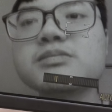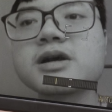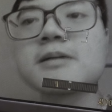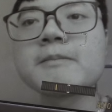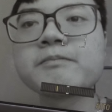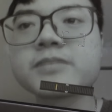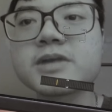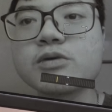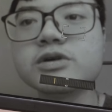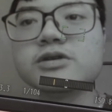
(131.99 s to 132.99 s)
But
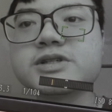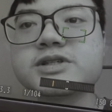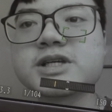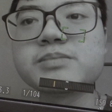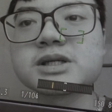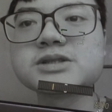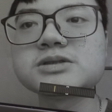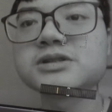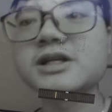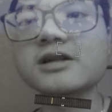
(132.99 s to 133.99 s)
hey, when you take the
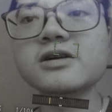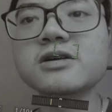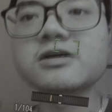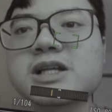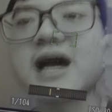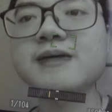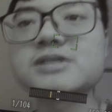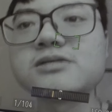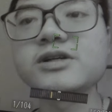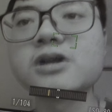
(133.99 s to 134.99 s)
pictures, it looks
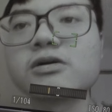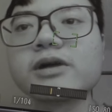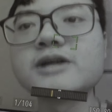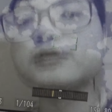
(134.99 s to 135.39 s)
absolutely all right.